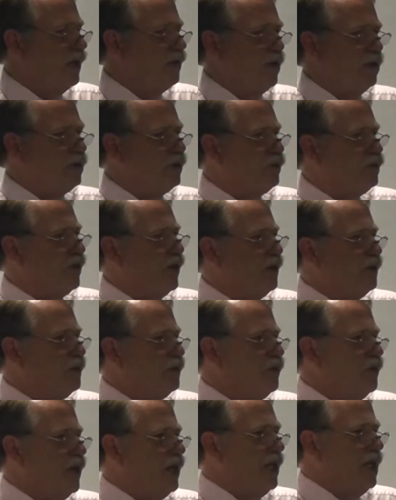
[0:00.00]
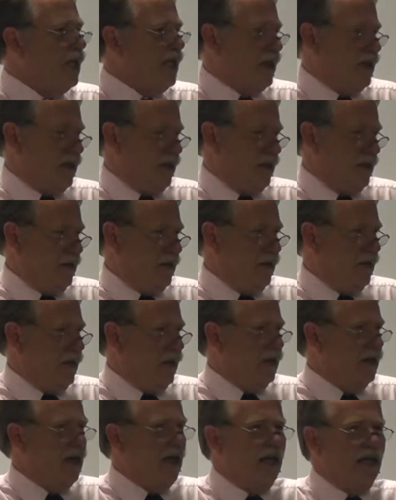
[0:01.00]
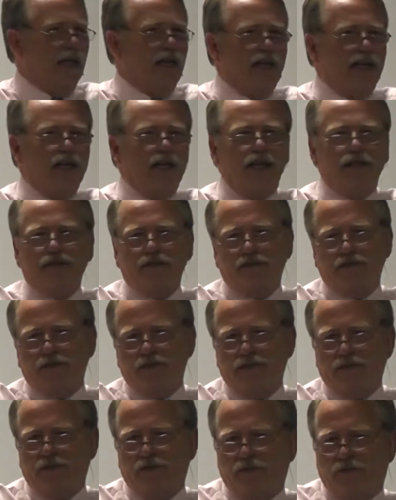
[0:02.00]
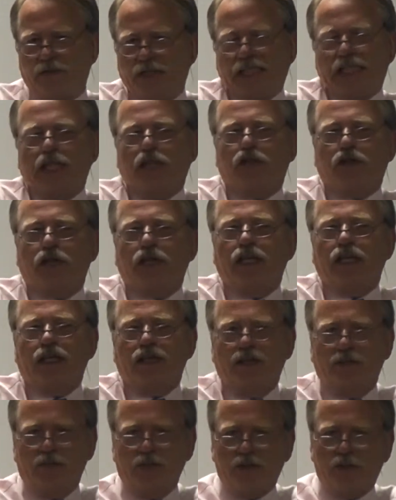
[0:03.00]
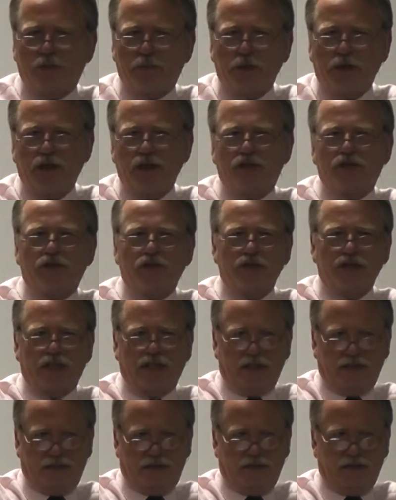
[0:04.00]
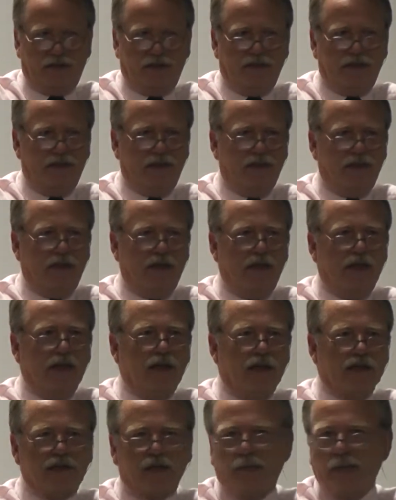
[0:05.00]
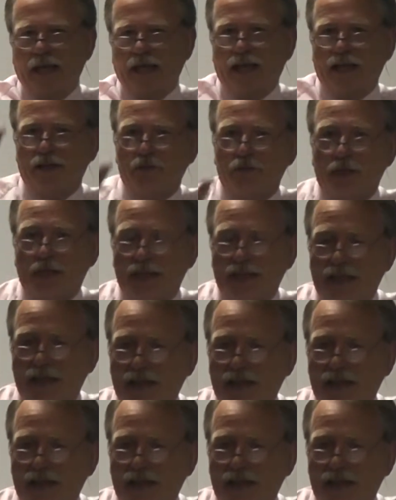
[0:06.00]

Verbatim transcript: have ever felt weak? Not, not, not physically, but spiritually. Some hands went